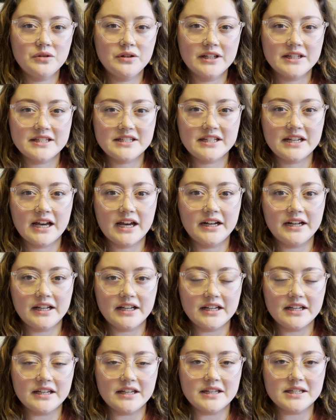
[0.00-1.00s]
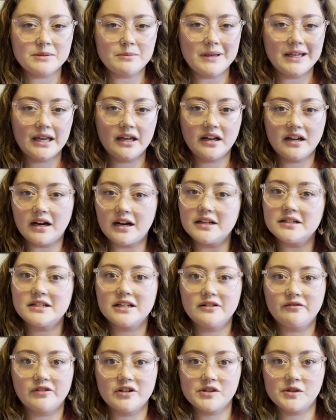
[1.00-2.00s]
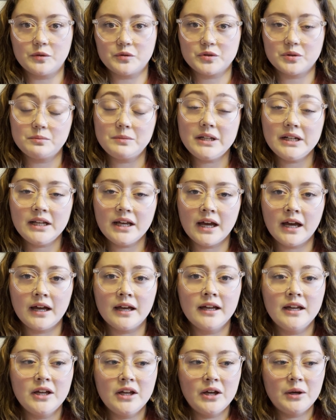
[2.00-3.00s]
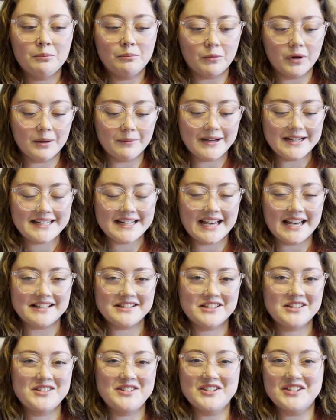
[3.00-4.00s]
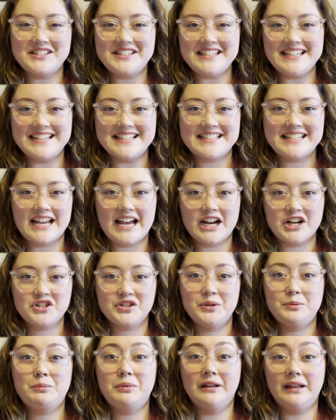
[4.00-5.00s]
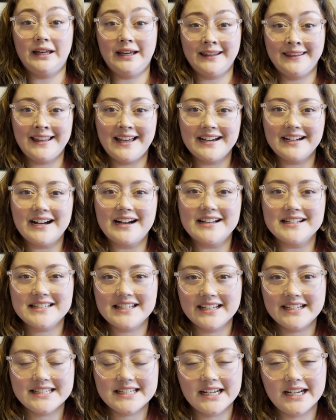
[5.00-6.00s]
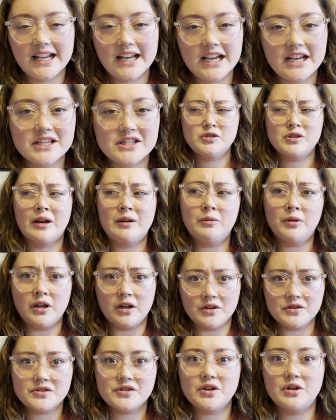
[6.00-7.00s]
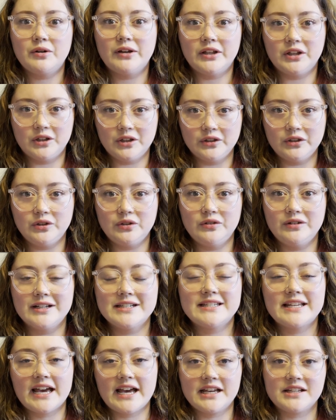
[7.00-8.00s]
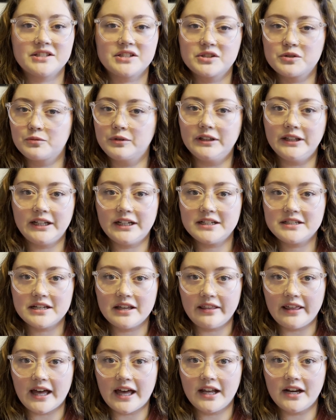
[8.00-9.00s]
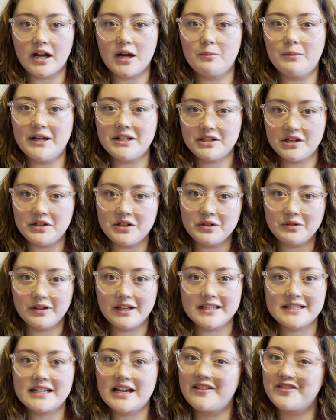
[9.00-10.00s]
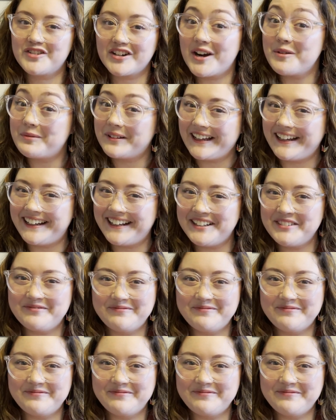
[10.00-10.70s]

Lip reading: list yet is making content for social media. One of my tasks you'll see is to actually plan that content today, so I will also include tasks related to that on my to-do list after I plan it.